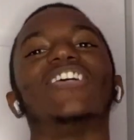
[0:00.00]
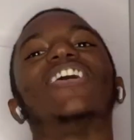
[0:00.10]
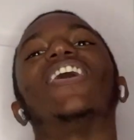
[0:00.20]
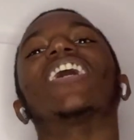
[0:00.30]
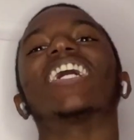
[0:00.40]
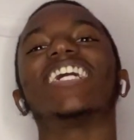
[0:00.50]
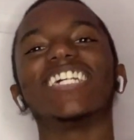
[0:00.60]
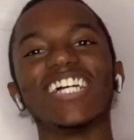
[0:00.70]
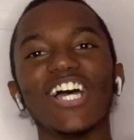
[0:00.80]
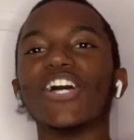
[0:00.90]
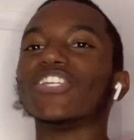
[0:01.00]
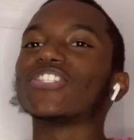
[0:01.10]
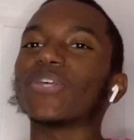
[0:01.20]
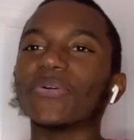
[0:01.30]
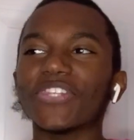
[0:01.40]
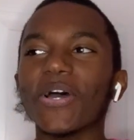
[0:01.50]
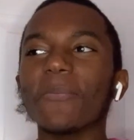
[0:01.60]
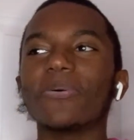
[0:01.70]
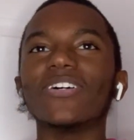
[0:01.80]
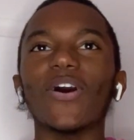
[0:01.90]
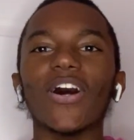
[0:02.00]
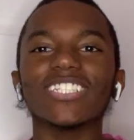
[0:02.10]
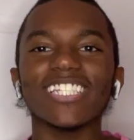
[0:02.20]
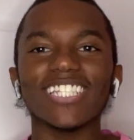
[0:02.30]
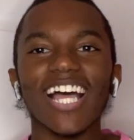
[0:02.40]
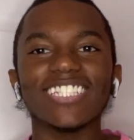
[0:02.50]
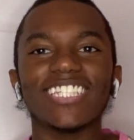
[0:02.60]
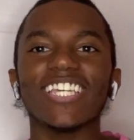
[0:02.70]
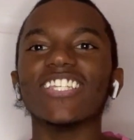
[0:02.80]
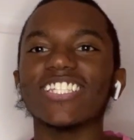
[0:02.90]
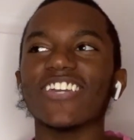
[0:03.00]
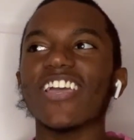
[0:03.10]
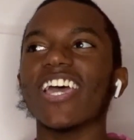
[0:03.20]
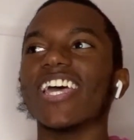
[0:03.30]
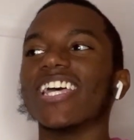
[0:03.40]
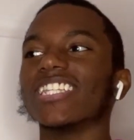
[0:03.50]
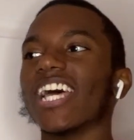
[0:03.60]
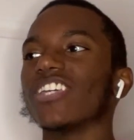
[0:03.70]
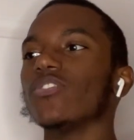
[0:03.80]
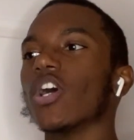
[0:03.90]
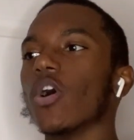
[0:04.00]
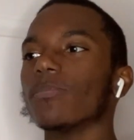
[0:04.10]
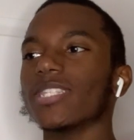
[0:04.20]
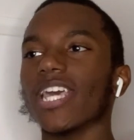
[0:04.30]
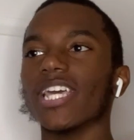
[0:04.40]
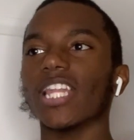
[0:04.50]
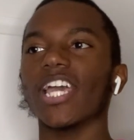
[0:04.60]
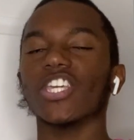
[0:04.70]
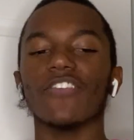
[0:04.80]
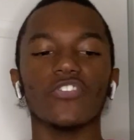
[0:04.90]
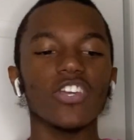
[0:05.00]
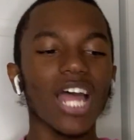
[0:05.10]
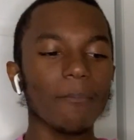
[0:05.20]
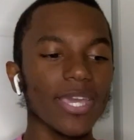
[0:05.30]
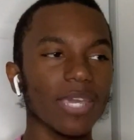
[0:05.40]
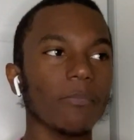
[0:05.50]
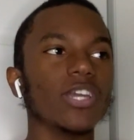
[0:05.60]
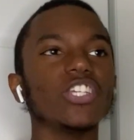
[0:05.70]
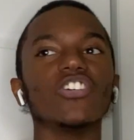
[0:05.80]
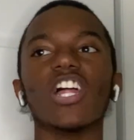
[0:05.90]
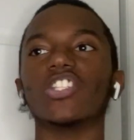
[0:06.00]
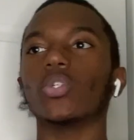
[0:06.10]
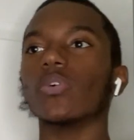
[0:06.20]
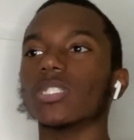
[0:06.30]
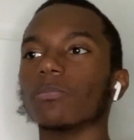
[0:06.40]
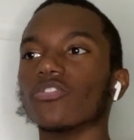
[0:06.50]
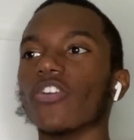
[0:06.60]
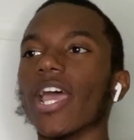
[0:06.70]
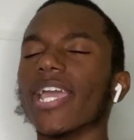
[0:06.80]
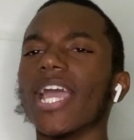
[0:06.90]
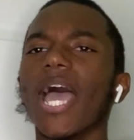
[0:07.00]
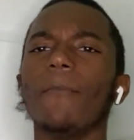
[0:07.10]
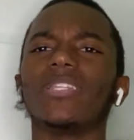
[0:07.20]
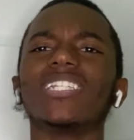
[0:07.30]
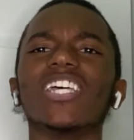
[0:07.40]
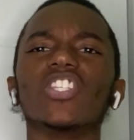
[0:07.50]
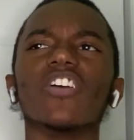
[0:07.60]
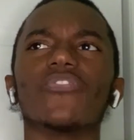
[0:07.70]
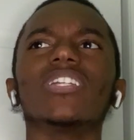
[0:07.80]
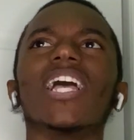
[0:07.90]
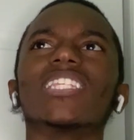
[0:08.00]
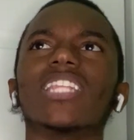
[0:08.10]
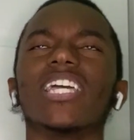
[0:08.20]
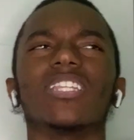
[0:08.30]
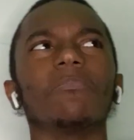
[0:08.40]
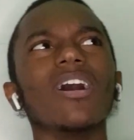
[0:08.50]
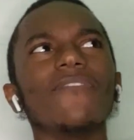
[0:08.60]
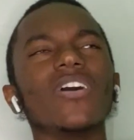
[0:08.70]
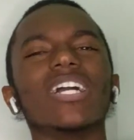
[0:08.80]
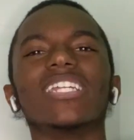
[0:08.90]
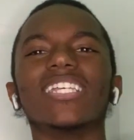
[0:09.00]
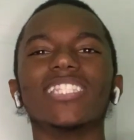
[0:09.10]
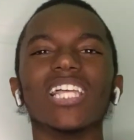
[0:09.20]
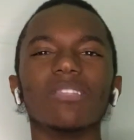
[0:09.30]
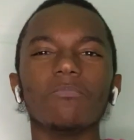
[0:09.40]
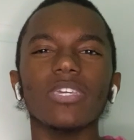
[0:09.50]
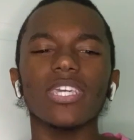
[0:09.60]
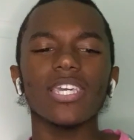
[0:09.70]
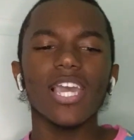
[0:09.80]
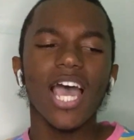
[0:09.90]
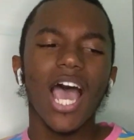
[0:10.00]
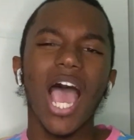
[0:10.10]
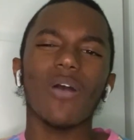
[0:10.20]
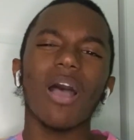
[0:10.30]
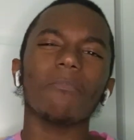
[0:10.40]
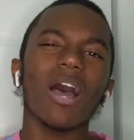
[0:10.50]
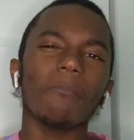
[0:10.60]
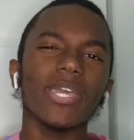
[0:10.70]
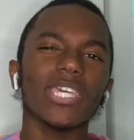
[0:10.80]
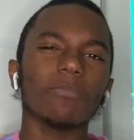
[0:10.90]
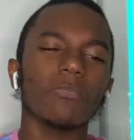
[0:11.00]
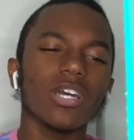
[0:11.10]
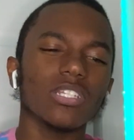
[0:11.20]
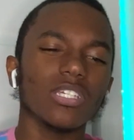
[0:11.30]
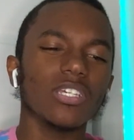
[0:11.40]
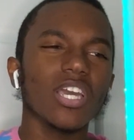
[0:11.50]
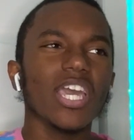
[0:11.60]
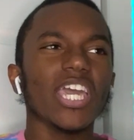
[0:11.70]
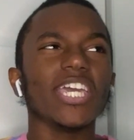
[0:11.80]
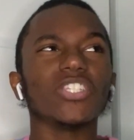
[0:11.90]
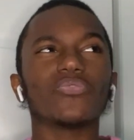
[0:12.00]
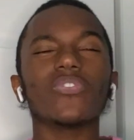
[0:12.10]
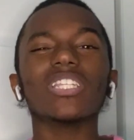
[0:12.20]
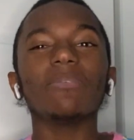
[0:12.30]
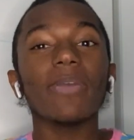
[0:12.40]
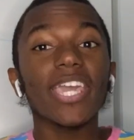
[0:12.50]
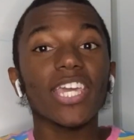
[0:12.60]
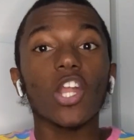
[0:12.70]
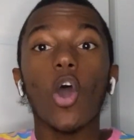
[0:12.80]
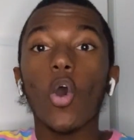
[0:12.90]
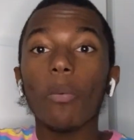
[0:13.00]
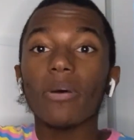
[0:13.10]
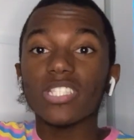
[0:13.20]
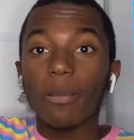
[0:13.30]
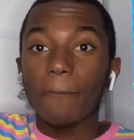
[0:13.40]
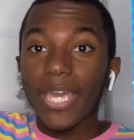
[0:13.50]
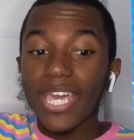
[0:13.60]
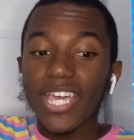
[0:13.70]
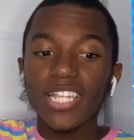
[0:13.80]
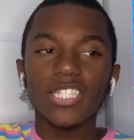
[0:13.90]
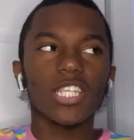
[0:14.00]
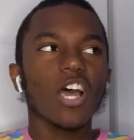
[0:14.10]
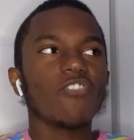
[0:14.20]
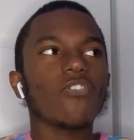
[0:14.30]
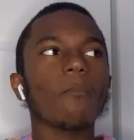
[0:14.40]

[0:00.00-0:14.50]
Okay. So they'll put all these ideas in your head, like, you know what I'm saying? Like, if you're not making money, you're not doing something right. But then I started realizing, like, the motherfucker that's telling me how I'm not making money is really making a whole bunch of bands from